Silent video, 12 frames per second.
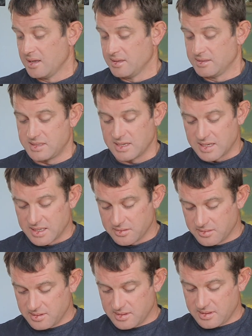So
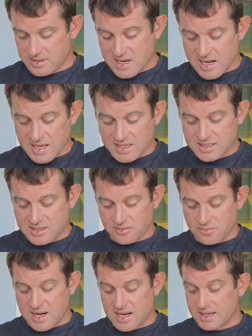that is the
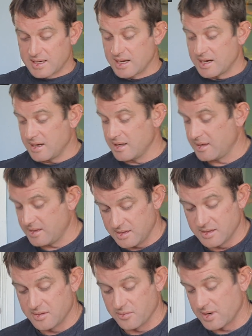Waggler,
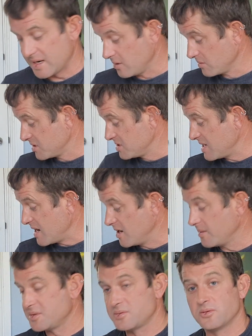the way all the
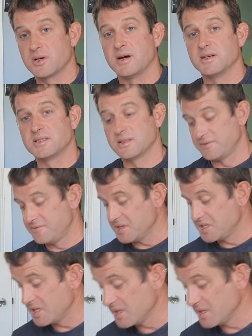setups will go into the fishing.